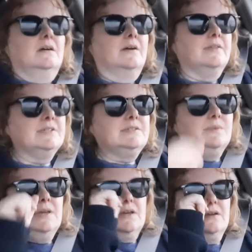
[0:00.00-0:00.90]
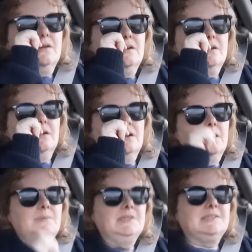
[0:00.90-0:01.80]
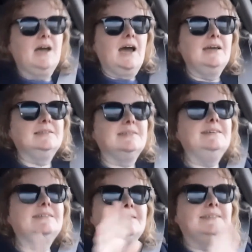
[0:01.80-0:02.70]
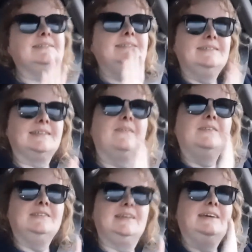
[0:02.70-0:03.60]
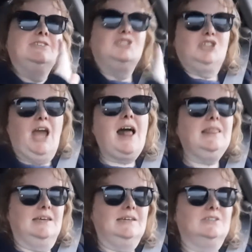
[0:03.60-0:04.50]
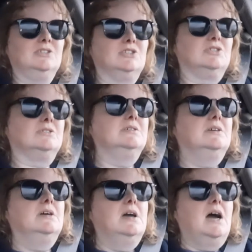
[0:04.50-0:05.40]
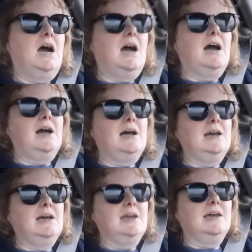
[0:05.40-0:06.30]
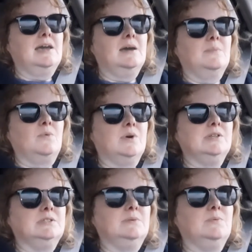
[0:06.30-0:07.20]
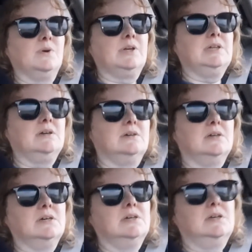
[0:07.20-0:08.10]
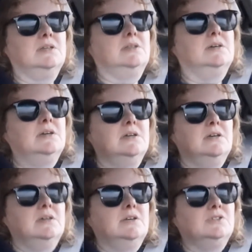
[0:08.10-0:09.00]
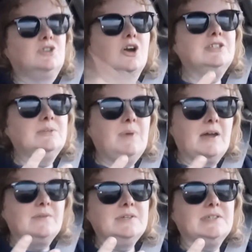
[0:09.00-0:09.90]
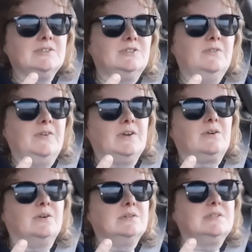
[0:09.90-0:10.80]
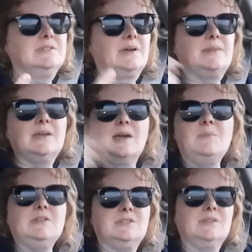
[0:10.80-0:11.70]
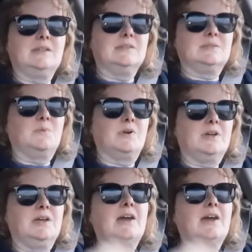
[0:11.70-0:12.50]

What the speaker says: This week, besides the 67-day challenge, I am going to be working on charging batteries on 2 vehicles. I think I mentioned that this morning.